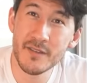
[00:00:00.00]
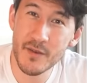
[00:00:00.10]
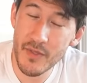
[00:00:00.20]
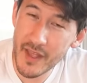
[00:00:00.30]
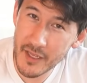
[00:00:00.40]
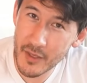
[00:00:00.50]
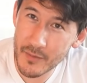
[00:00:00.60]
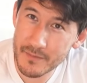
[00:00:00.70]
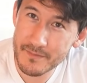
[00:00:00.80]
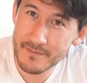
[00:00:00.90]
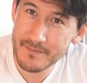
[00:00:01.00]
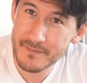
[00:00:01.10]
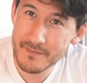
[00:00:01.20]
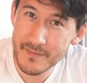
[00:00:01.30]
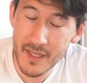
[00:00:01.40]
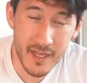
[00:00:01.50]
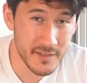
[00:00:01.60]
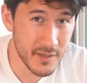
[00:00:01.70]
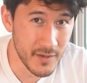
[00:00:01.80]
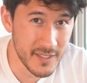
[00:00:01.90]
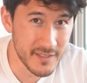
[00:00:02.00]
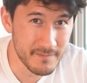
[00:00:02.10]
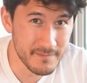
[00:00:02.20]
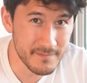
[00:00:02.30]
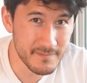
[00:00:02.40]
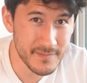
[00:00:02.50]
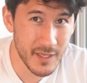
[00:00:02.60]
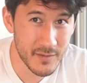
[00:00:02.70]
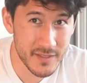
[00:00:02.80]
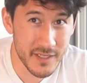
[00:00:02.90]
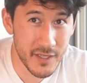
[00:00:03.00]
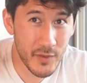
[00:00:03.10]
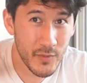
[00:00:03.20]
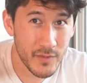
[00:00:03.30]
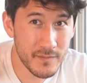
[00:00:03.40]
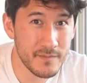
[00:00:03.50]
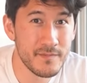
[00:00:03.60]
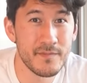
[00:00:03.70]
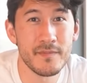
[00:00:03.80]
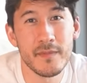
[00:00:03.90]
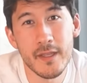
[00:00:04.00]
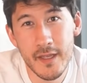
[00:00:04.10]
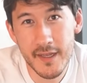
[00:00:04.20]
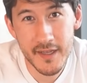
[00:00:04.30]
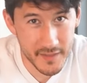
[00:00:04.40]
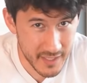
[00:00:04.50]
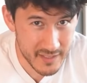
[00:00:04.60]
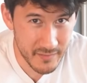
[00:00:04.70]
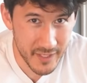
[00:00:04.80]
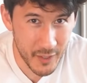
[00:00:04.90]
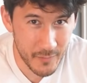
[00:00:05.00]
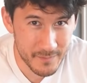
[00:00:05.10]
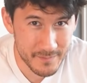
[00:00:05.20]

So thank you. And as always, I'll see you in the next video.